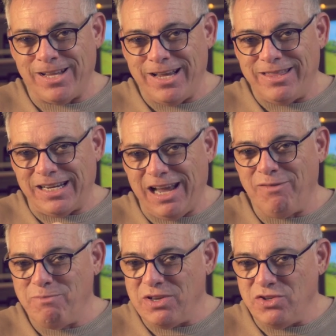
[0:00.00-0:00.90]
The
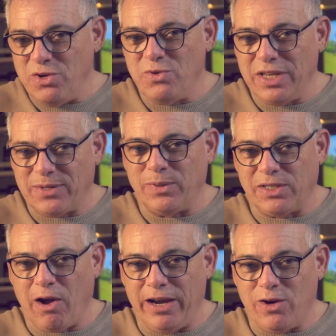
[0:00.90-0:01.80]
government knew this was
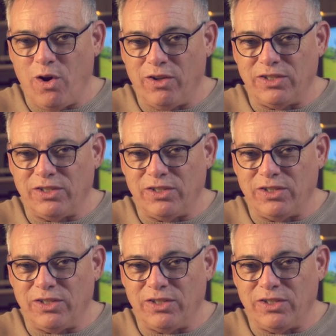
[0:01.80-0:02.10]
going on,